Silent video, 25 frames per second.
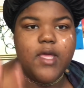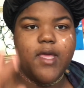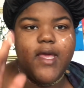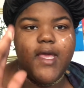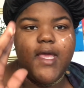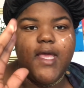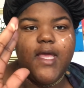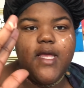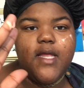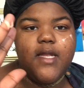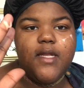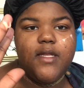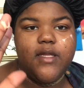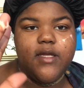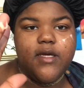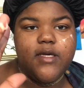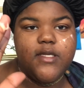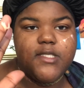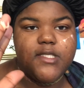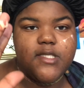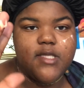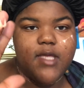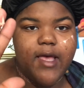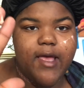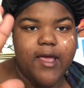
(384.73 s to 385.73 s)
It
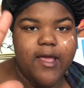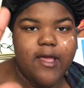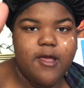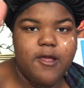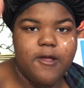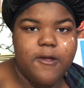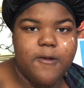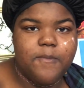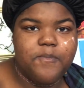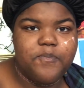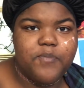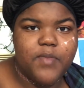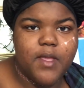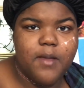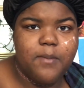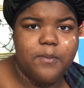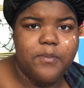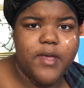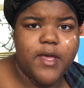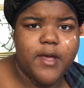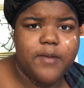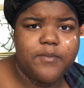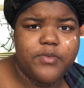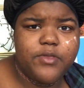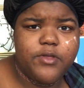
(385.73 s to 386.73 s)
looks like
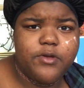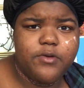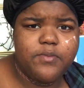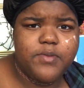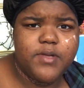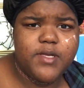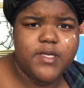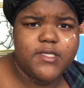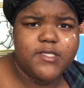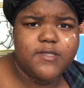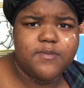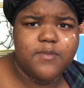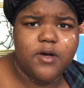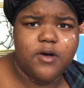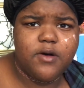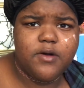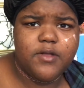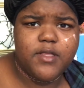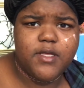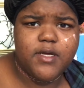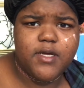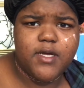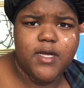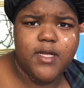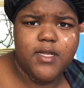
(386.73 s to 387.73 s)
Pepto-Bismol.
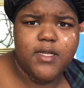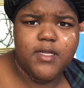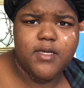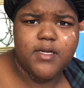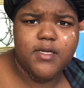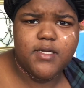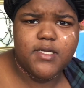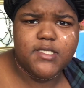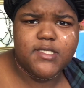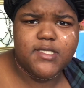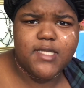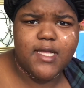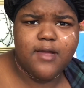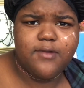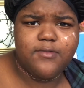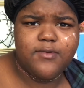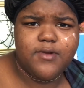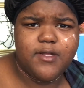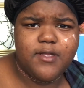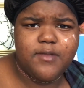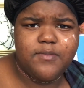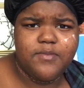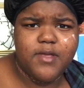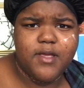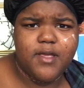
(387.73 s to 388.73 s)
The color is not
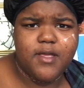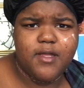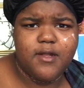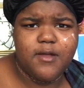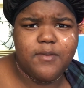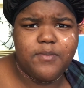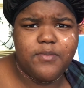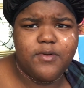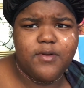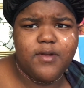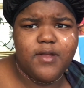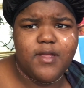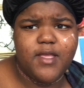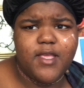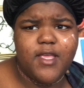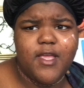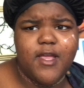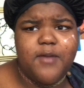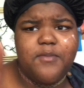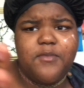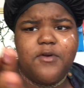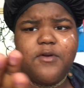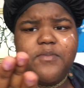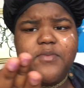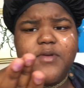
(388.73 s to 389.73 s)
really picking up on the
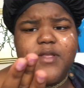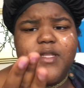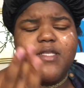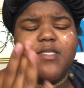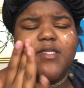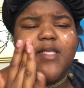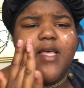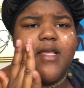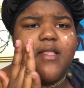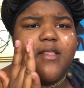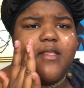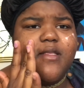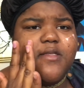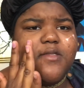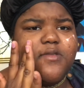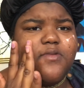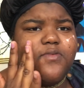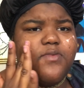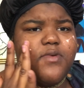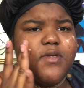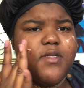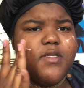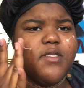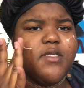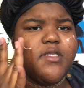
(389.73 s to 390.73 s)
camera, but it's like this
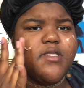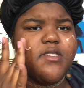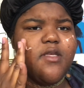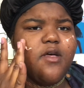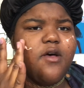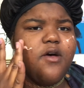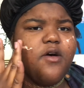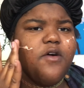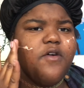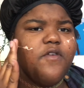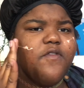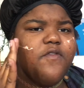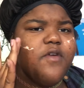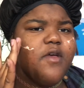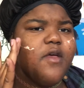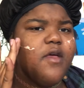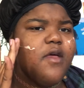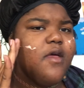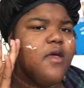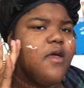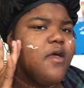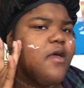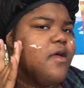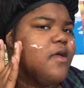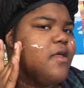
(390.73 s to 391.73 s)
really soft.
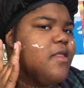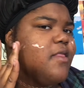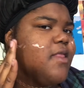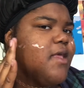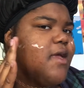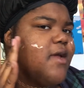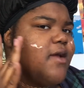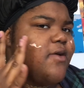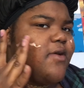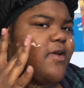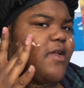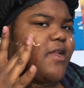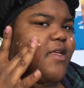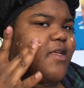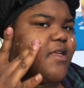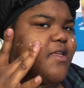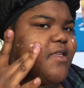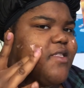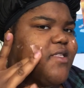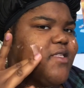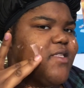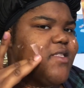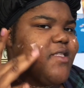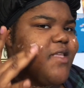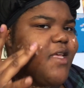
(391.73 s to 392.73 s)
There it
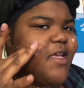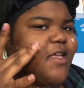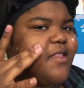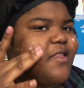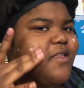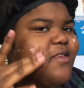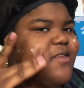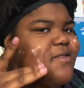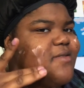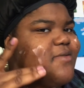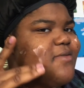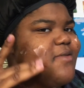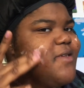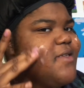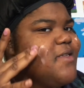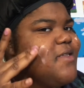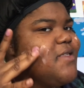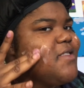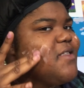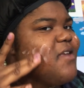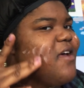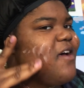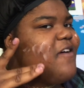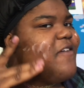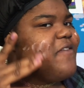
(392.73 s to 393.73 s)
is. It's like this really
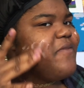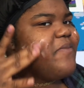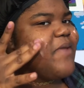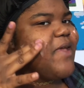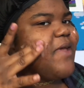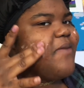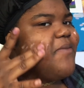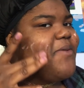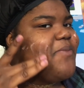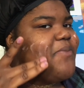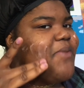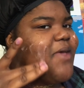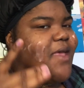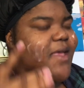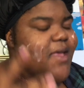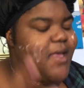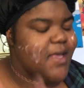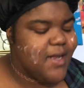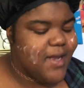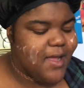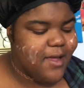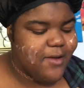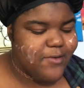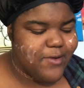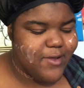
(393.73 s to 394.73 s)
soft baby pink,
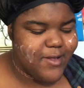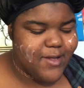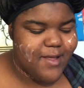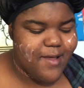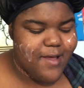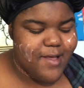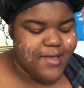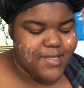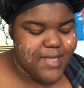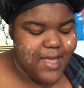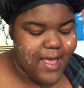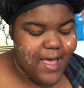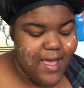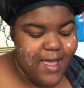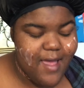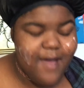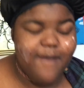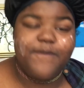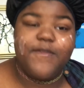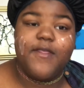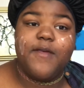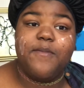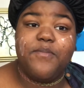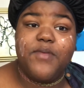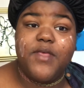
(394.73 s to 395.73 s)
and I realize I
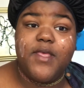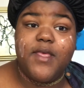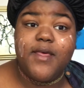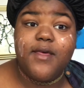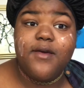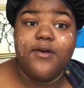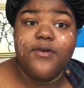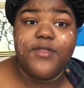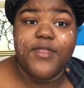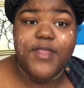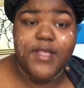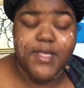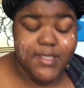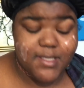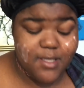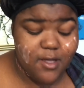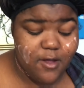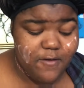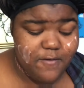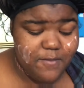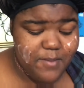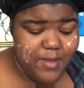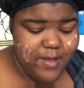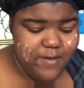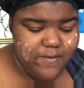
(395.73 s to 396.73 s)
have to peel this
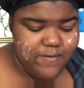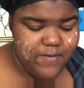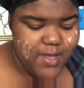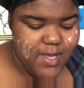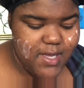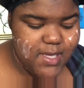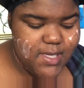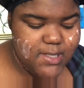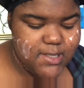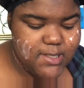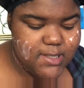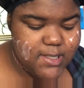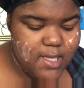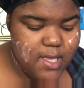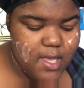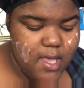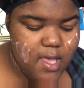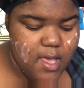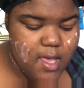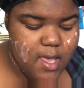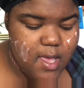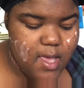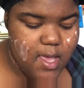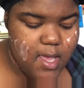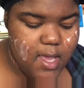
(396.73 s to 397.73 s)
off my face,
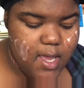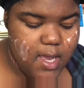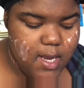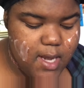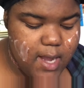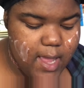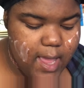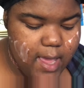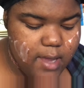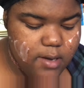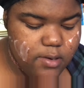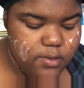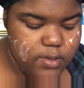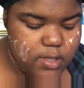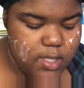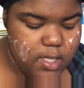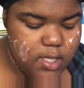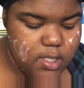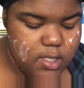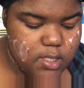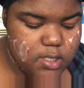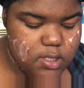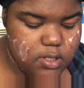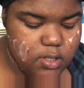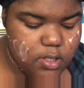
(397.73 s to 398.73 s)
and I don't
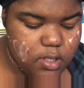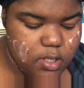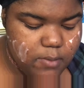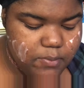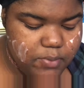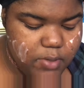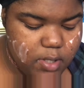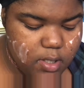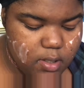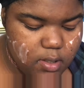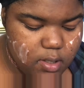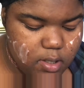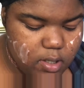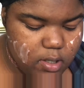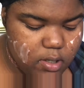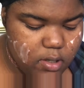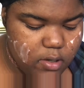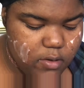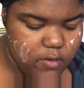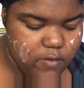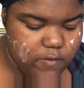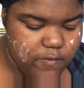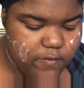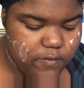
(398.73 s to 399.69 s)
think it's gonna peel off.